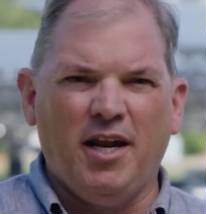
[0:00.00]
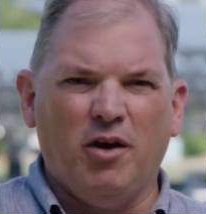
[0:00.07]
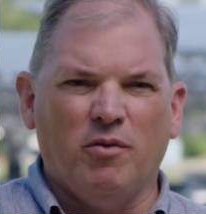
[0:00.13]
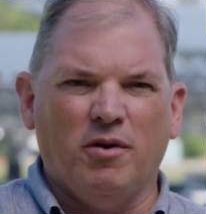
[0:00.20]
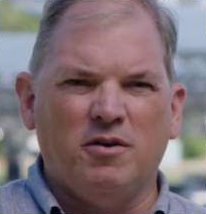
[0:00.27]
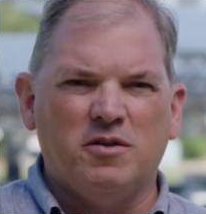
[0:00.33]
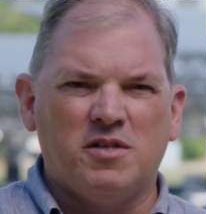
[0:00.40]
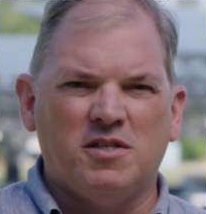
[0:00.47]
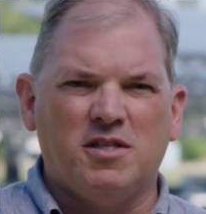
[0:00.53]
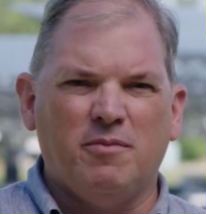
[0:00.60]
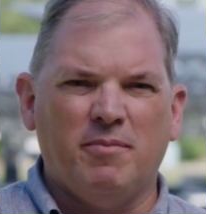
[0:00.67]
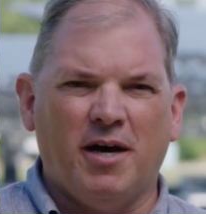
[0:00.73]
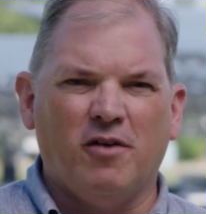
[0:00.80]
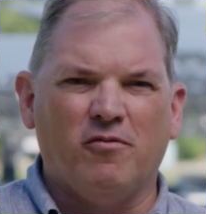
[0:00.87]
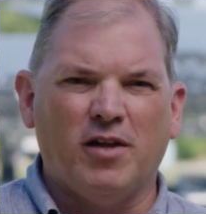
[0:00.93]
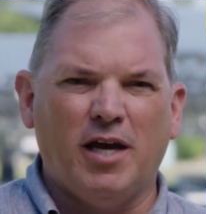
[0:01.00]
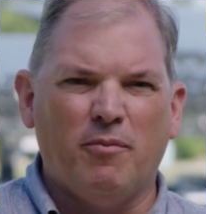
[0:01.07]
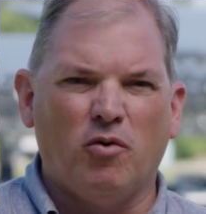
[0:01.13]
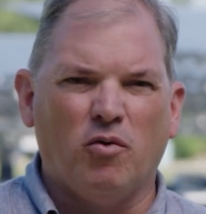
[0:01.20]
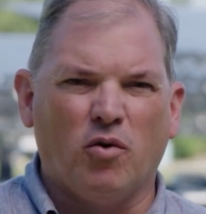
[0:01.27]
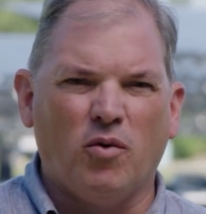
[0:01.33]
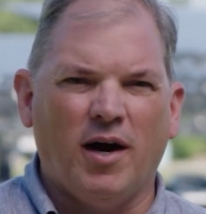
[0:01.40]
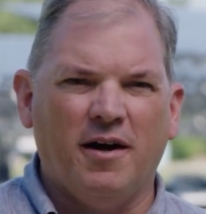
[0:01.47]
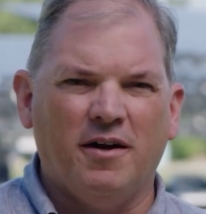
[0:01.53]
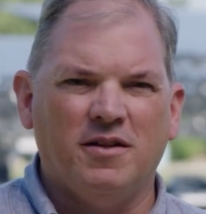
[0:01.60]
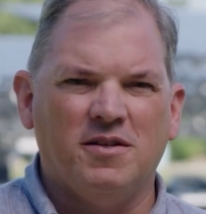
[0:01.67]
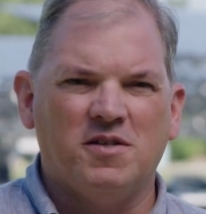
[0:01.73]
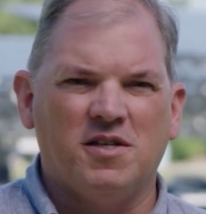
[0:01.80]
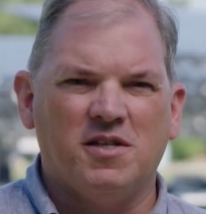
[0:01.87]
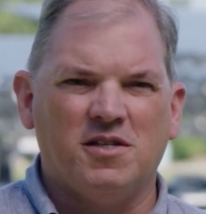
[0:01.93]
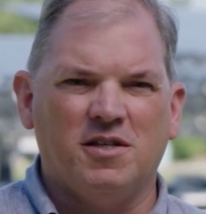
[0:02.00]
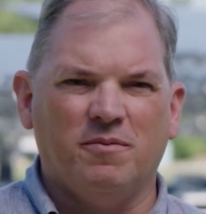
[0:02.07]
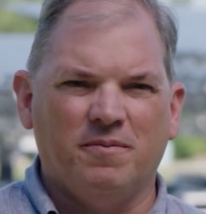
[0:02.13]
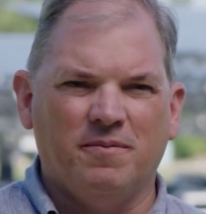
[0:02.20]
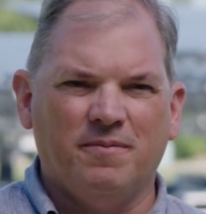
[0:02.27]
and it reduces the amount of labor required in the system.